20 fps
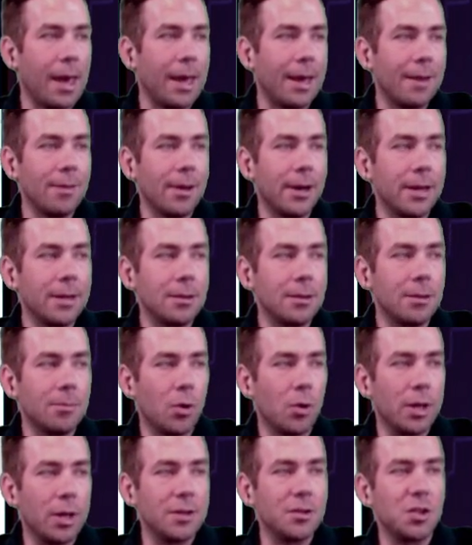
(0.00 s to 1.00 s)
The headline of the
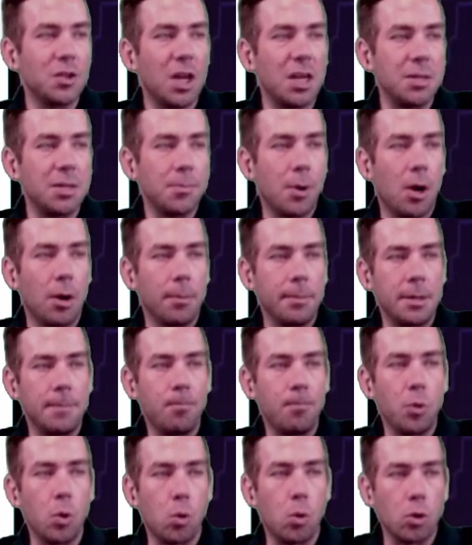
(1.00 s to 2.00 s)
morning, State
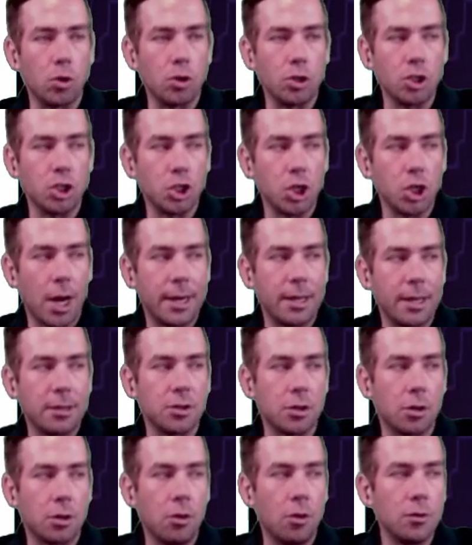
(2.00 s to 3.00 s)
Department orders China
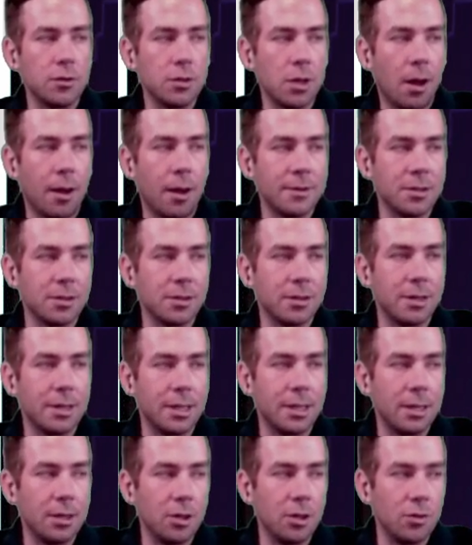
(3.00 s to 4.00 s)
to close
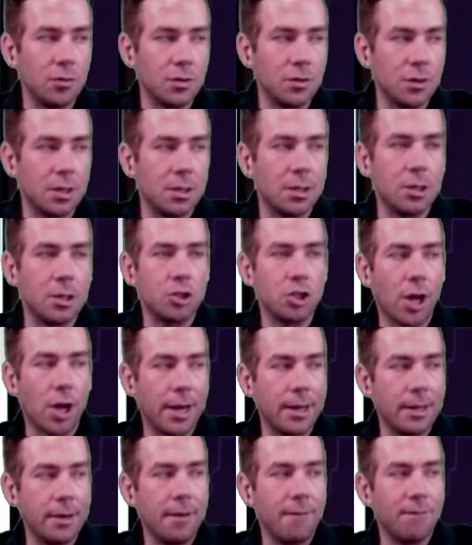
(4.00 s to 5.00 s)
consulate in Houston.
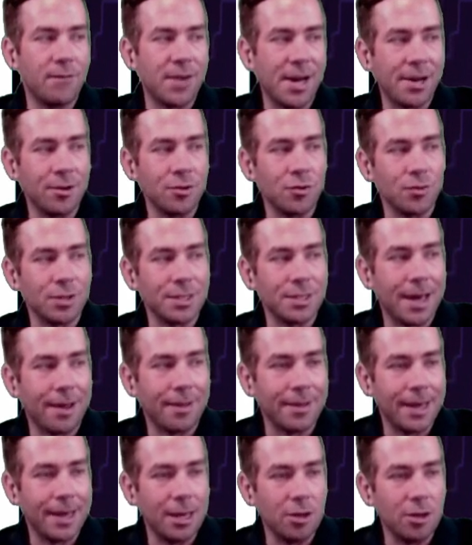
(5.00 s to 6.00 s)
China vows
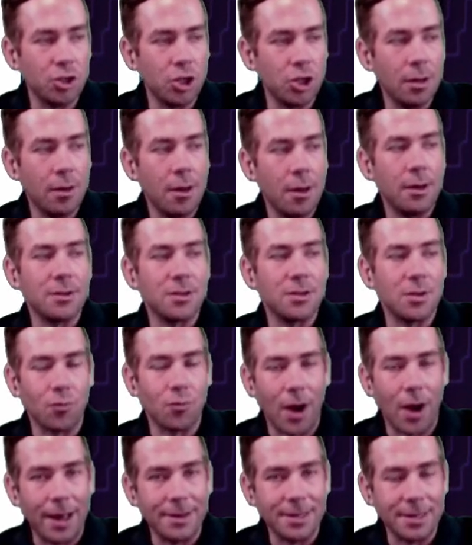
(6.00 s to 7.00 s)
retaliation.
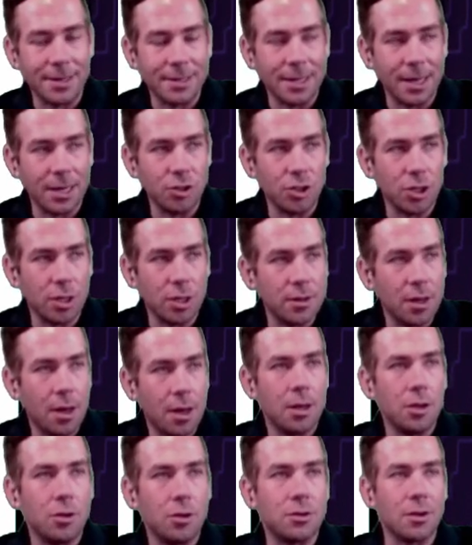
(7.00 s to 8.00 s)
Some rising tensions.
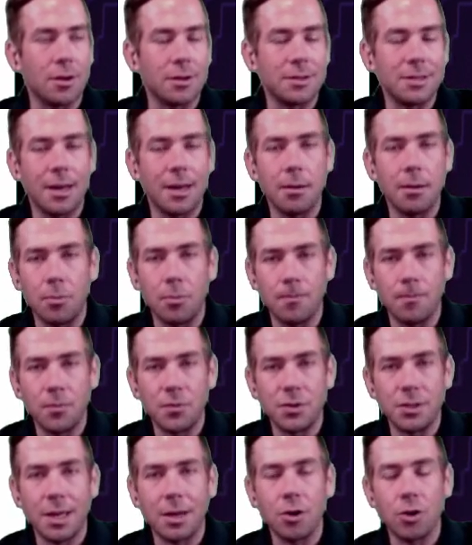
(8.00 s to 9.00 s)
You saw
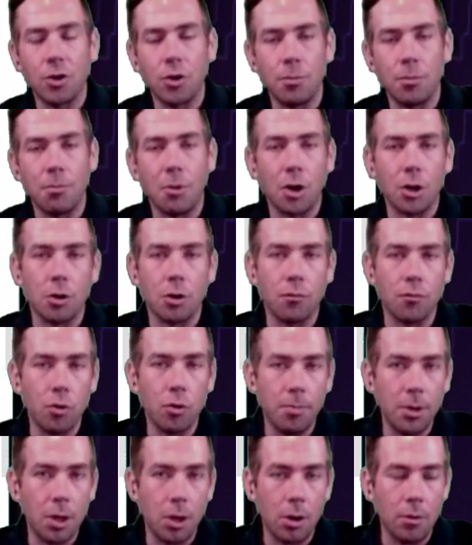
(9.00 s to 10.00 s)
Senator Marco
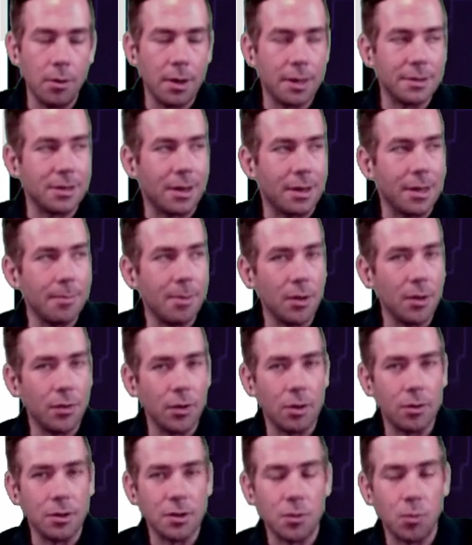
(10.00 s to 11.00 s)
Rubio. I saw him out
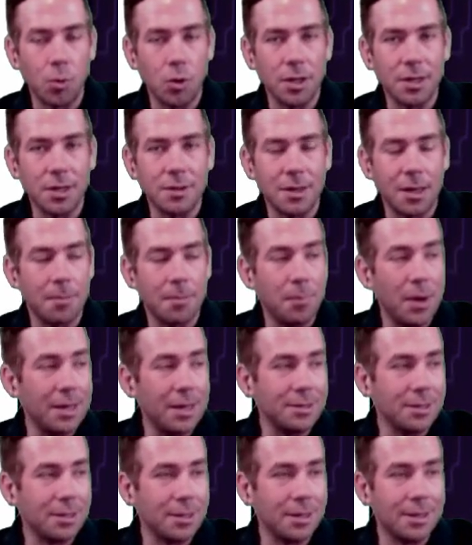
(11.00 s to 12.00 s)
there this morning saying
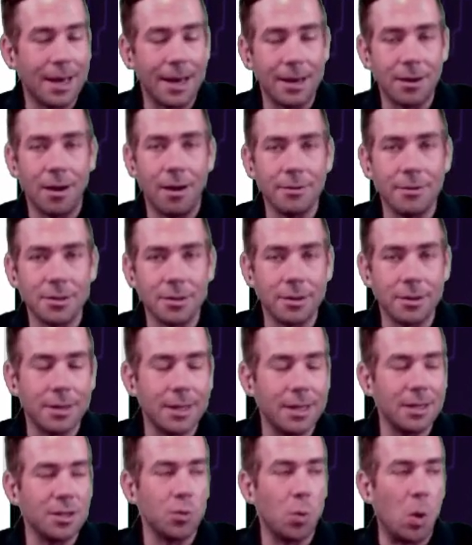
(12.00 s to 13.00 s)
basically that
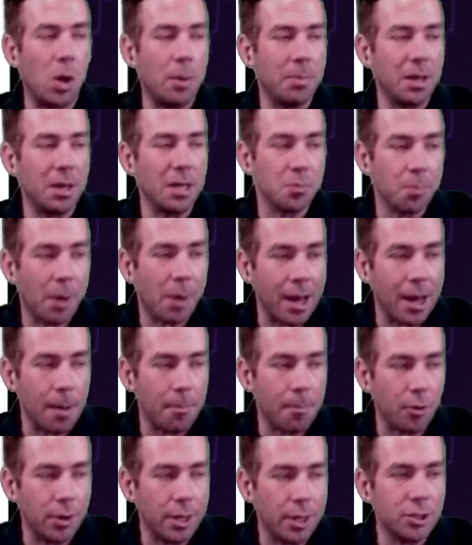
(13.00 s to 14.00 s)
consulate, it's one big spy
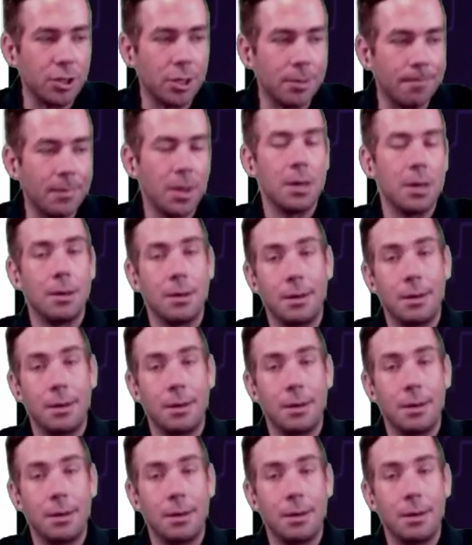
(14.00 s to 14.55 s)
operation.